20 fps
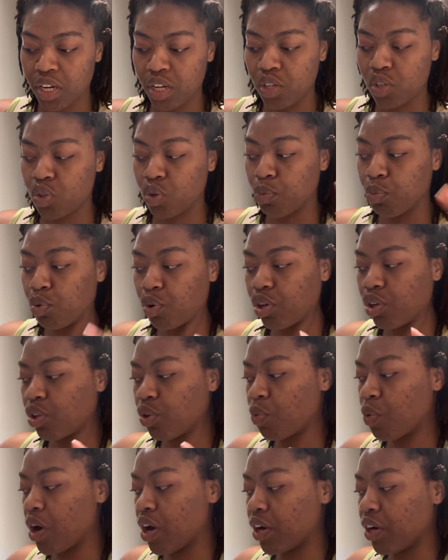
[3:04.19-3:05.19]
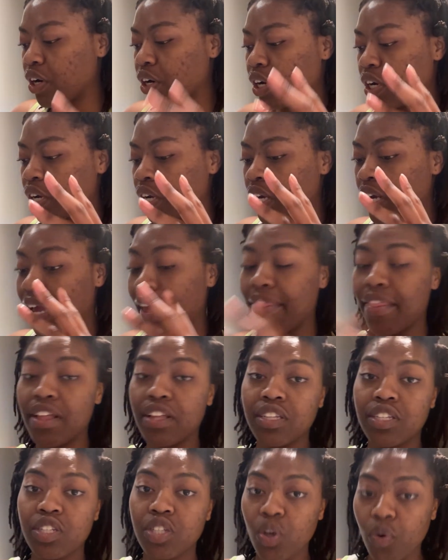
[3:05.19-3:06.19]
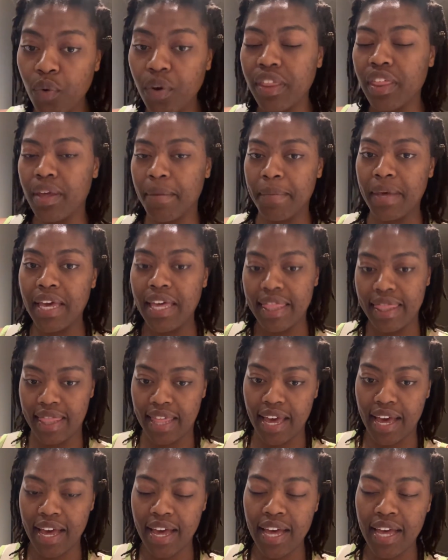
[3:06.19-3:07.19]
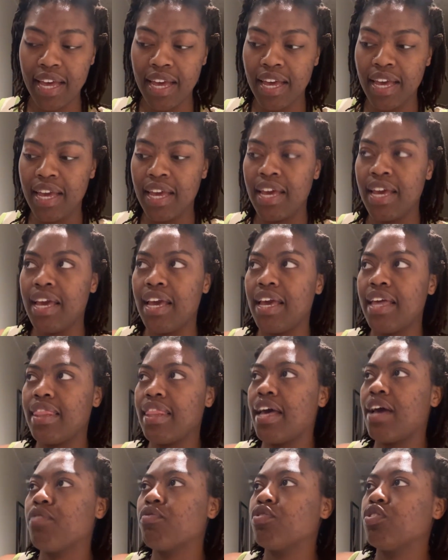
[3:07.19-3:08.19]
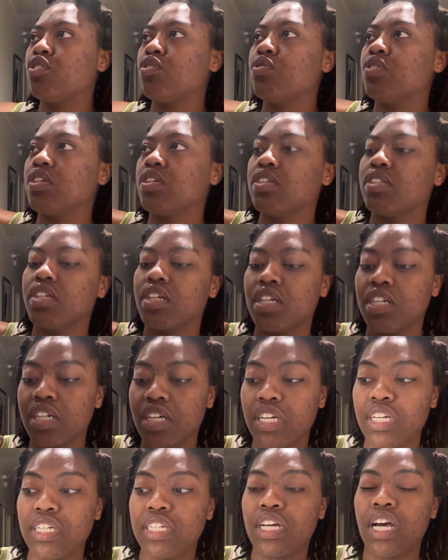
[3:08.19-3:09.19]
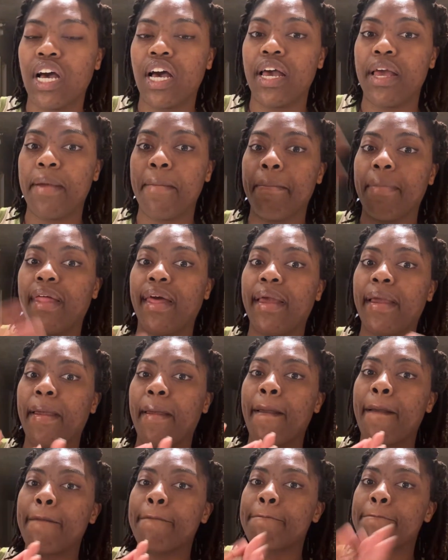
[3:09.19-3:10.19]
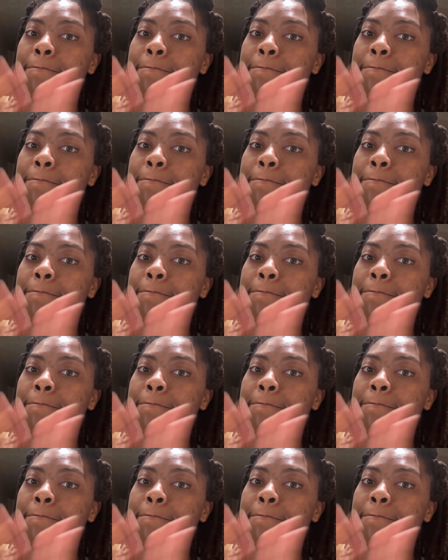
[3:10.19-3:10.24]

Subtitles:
So boil the water and then soak them in that. And that reduces the cooking time like